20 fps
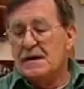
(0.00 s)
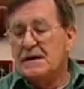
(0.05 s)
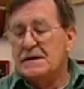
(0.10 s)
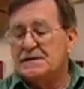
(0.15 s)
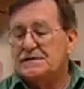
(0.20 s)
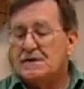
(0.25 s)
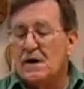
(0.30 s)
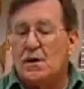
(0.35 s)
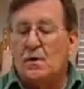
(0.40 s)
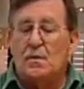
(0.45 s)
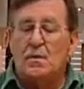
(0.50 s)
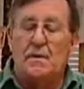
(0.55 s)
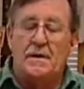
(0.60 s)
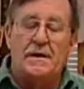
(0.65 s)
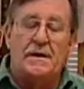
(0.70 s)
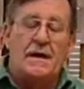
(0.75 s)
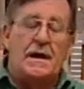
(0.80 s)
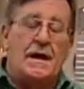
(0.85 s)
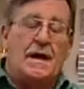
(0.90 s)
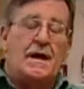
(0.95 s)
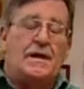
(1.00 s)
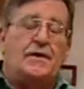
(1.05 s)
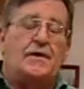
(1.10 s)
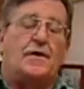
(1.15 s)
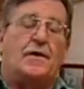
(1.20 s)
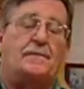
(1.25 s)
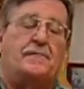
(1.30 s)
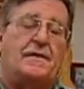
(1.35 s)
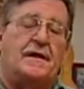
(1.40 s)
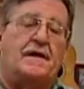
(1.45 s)
So
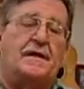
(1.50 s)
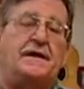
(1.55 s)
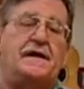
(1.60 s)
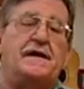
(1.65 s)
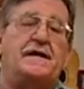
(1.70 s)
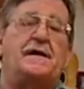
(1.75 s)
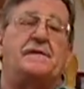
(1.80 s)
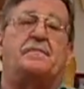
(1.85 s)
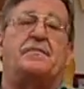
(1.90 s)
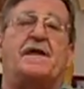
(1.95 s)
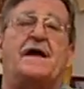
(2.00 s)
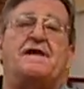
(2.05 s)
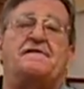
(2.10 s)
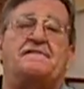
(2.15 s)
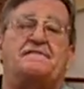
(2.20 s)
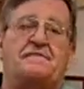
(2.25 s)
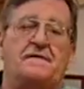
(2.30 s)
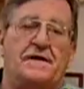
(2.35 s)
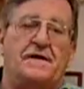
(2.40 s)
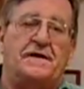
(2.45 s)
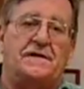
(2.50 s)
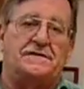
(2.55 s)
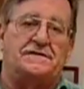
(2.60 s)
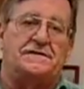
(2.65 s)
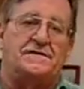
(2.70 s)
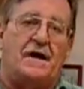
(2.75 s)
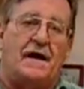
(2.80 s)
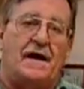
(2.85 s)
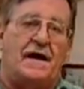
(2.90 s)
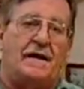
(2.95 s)
your ability to play
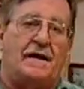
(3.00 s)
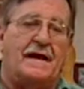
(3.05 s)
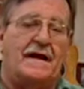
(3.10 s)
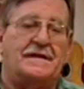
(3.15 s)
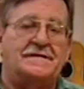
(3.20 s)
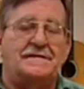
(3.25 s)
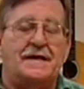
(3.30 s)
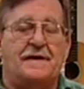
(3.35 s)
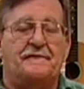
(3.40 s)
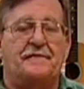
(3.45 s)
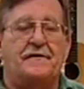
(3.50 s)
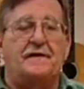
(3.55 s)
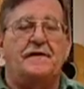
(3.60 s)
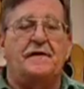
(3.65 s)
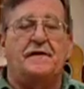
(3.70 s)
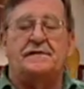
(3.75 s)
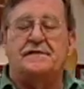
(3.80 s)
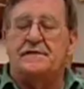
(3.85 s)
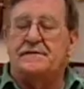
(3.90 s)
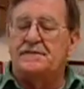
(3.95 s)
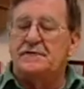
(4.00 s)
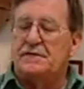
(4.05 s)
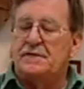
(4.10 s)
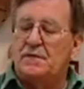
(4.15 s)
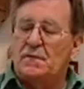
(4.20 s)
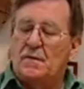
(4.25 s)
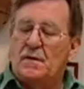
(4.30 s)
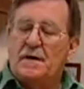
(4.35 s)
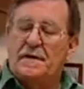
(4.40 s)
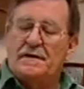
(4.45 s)
fingerstyle has everything to
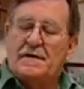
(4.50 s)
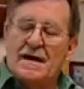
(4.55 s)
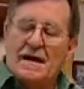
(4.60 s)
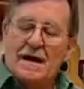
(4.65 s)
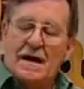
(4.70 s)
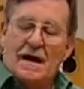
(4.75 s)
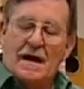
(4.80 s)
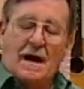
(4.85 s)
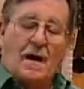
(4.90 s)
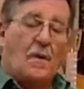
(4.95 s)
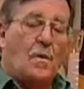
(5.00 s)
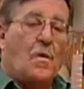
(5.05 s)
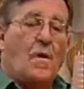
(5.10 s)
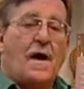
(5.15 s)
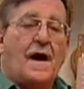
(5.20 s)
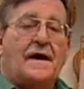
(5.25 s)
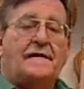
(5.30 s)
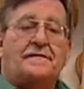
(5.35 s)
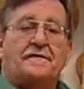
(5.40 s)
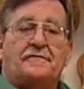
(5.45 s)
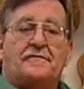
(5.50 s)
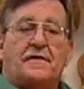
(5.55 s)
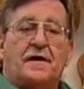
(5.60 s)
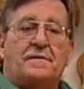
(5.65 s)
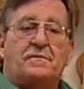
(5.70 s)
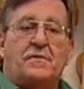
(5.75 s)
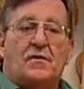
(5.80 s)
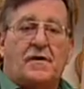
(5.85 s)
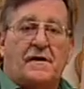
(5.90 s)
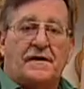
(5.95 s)
do with how wide the
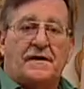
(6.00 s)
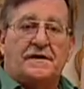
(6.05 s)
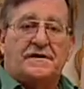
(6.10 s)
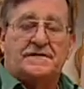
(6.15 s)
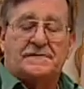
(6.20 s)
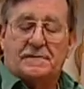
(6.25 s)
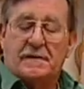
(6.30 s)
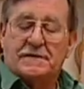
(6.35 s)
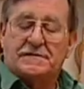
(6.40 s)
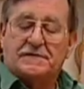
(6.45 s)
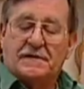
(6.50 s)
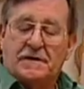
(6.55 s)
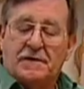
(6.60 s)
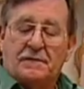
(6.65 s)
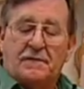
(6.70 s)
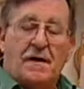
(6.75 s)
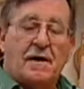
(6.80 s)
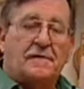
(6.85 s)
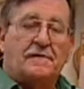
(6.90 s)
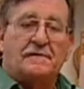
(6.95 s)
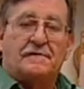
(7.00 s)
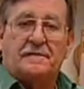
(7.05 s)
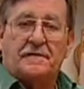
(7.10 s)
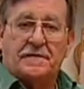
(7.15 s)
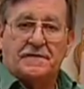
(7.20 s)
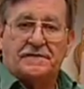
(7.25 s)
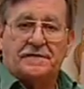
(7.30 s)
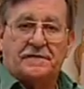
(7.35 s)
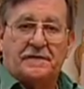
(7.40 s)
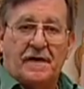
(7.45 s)
fretboard is, especially around the
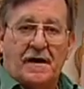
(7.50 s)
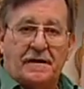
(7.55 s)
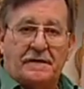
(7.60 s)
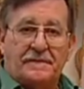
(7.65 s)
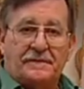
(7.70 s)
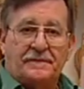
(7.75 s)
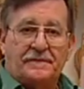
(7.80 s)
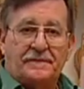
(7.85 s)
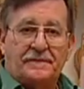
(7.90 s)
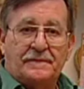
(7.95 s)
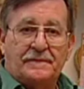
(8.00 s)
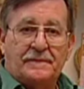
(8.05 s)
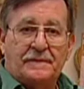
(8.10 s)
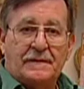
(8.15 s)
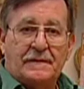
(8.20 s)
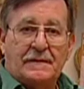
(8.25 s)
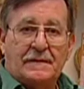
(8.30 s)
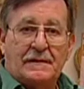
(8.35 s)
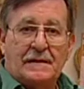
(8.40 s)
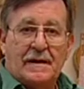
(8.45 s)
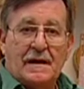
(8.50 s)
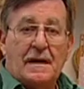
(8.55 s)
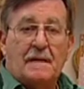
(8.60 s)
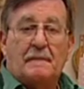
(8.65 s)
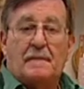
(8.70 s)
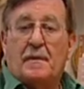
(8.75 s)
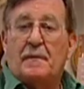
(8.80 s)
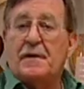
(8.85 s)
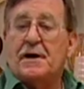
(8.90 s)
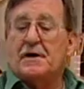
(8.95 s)
first fret.
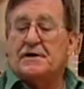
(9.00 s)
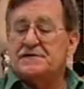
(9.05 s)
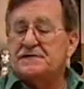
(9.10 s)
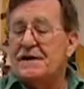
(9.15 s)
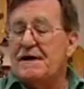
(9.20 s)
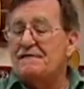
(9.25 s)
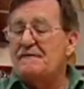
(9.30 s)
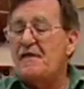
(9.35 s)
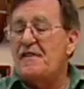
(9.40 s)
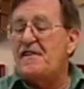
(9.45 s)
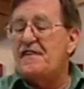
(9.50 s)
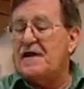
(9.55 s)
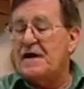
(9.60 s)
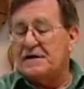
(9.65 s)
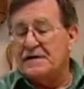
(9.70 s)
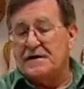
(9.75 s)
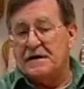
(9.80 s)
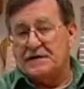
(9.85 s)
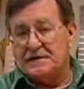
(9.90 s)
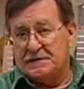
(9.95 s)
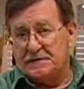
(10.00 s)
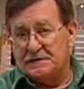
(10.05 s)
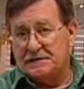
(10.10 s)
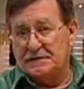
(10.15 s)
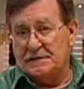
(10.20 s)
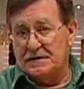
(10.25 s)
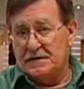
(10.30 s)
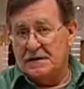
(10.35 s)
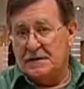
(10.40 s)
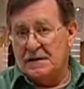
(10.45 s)
But we also have the thickness
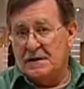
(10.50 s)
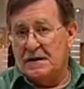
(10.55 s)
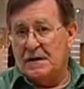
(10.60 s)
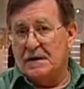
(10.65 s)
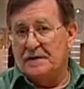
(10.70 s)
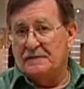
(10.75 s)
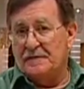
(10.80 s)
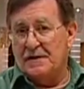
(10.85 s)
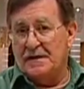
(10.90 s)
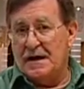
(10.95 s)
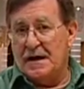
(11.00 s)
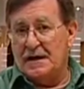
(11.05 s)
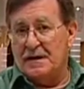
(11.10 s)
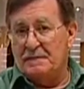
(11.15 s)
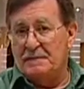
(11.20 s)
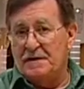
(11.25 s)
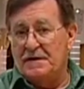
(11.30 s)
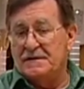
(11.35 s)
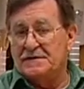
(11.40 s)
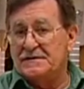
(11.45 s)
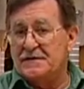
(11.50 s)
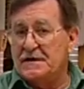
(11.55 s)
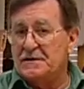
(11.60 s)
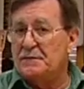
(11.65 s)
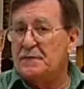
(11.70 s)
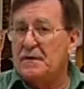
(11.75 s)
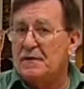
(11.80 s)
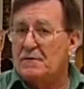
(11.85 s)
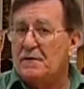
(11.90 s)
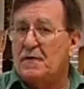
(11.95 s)
of the neck, because as
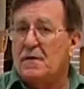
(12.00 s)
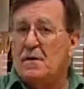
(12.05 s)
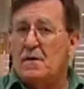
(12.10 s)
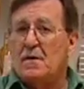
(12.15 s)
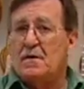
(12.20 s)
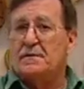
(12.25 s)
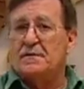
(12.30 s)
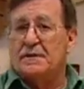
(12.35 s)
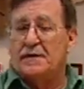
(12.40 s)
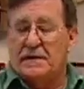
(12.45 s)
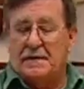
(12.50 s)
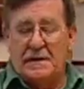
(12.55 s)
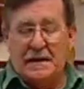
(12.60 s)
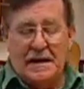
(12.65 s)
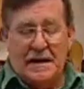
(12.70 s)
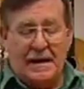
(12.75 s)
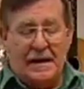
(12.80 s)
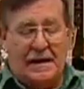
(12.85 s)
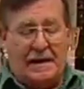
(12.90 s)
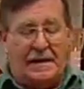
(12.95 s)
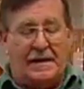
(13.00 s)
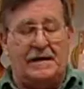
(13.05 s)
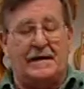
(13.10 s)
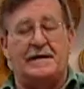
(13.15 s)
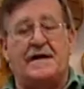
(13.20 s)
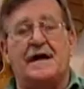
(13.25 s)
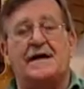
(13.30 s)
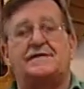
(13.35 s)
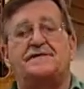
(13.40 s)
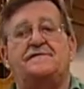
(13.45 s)
we grow older,
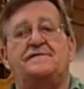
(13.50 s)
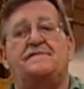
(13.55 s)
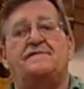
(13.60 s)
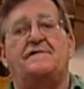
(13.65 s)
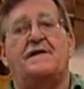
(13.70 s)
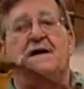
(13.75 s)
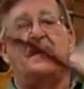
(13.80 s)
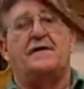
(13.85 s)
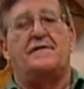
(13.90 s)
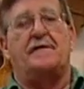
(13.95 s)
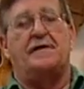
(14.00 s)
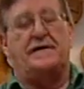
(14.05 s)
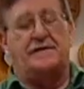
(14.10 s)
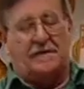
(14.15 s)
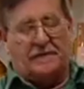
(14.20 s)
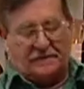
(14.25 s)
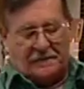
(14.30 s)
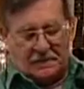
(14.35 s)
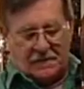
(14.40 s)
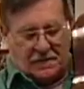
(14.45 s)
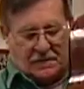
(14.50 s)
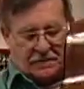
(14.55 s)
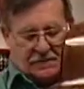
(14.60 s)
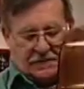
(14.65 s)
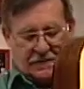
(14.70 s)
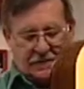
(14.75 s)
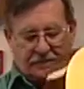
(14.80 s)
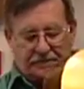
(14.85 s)
it gets very difficult